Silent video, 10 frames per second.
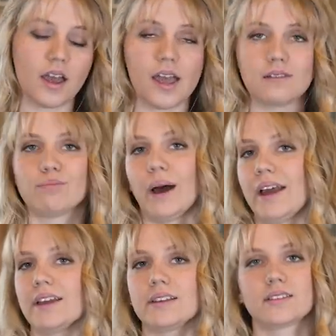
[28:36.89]
and
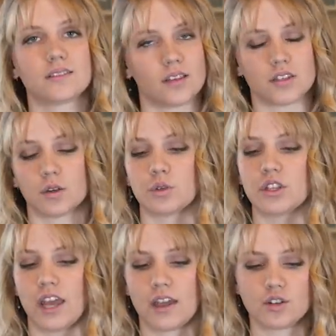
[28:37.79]
bias sewn to
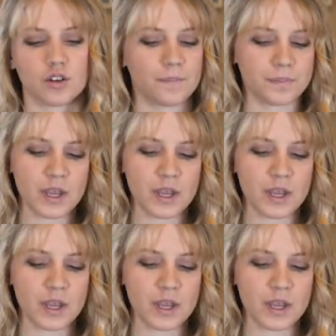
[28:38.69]
the edge.